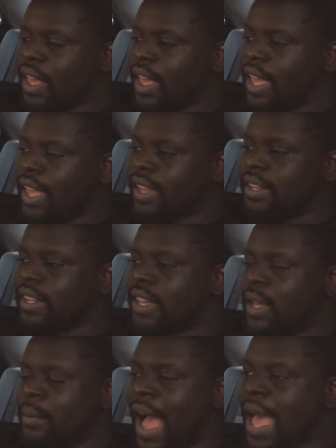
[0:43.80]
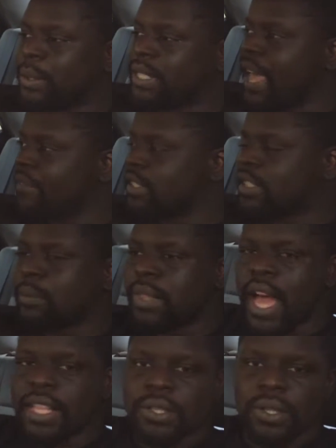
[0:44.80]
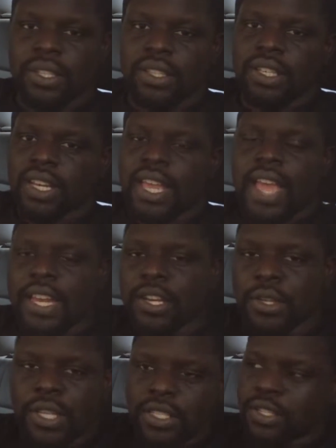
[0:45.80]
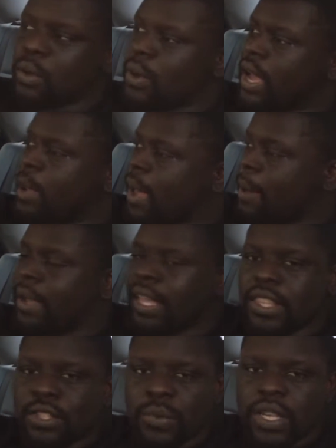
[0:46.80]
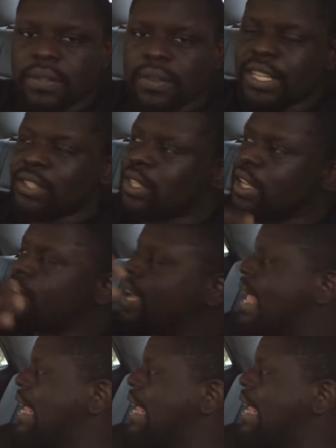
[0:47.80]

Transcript: and um, I was having some thoughts earlier in the day. I know you guys know why I make these rest videos. They're